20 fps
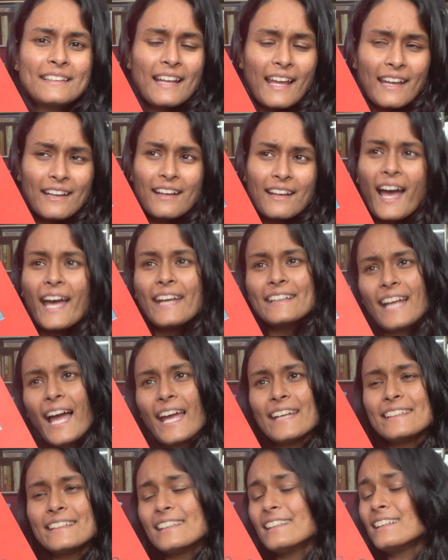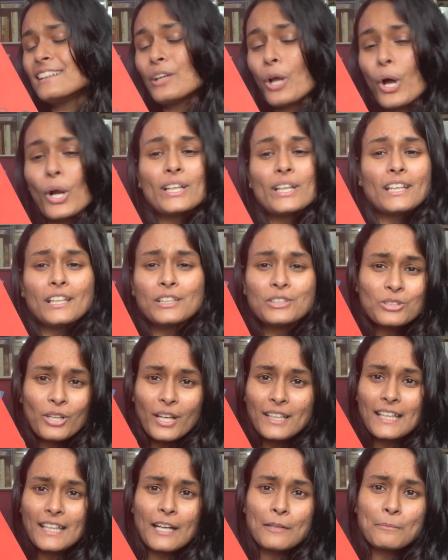Like, I did not
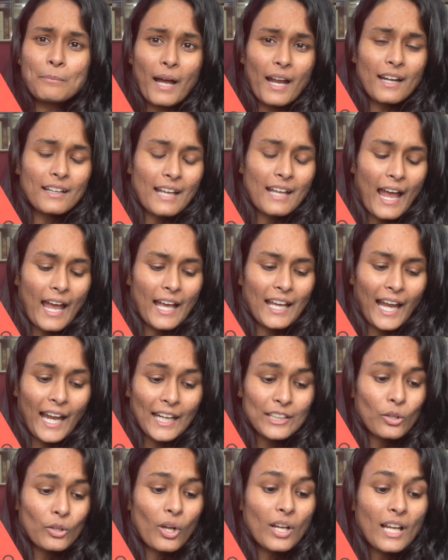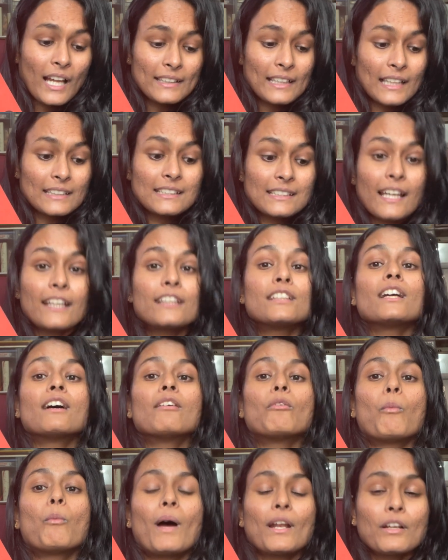enjoy that part at all, and that's like
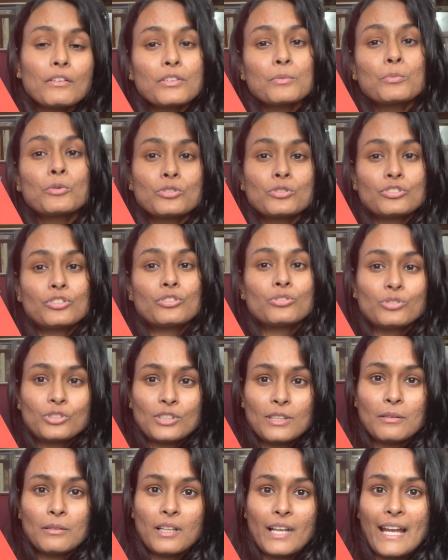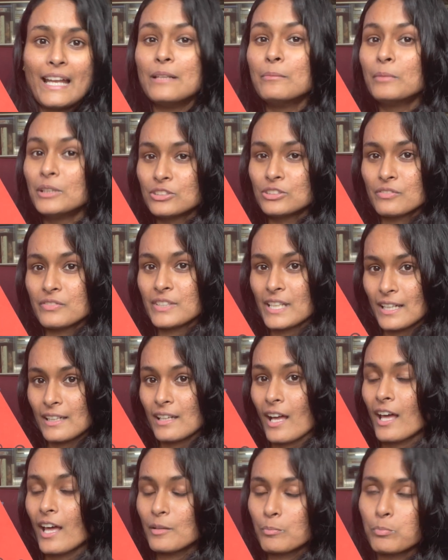one of the most crucial elements of the
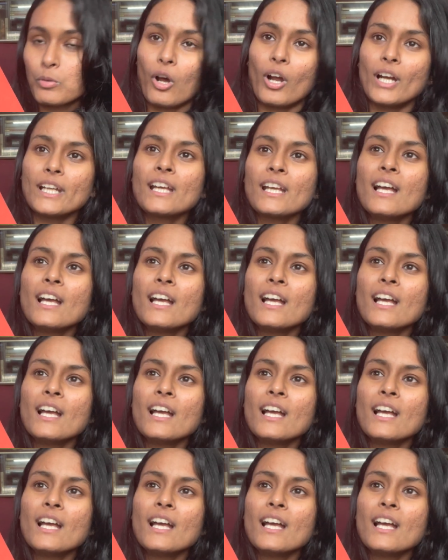entire plot.